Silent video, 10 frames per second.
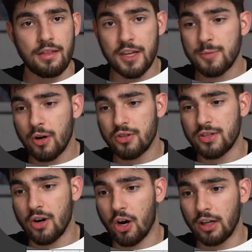These
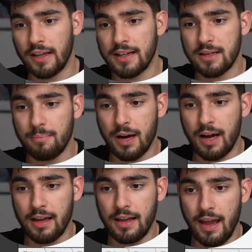projects are linked
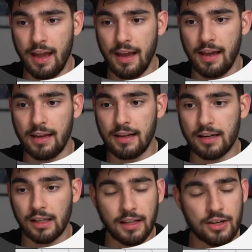by a
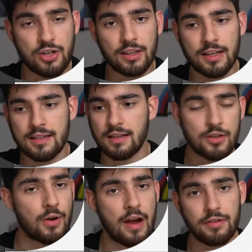collection
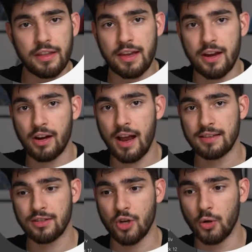list. So everything here
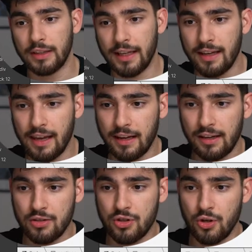has its own
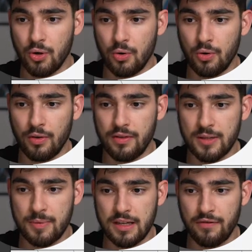linking to
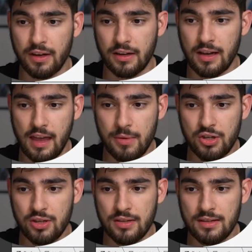the specific
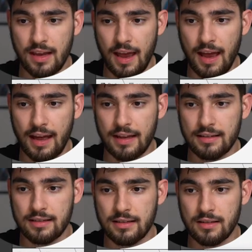images,
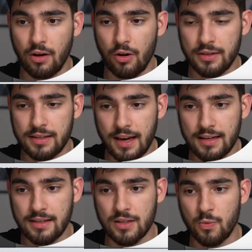and all the
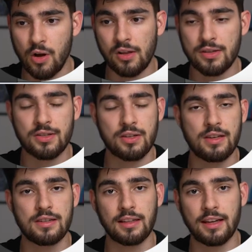text as well is
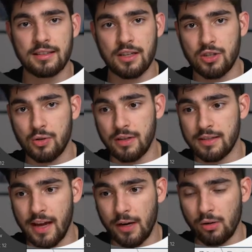linked to
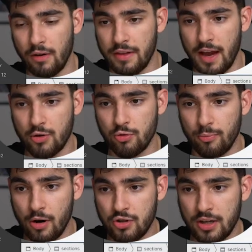the title of the
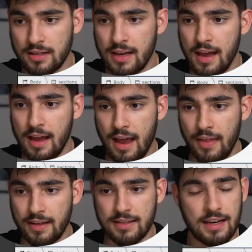actual project.
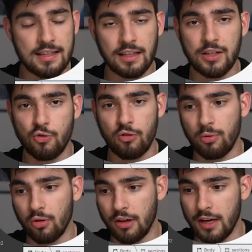And that's easily
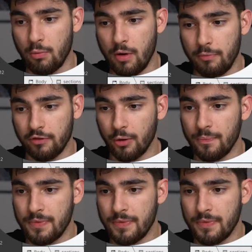doable in Webflow.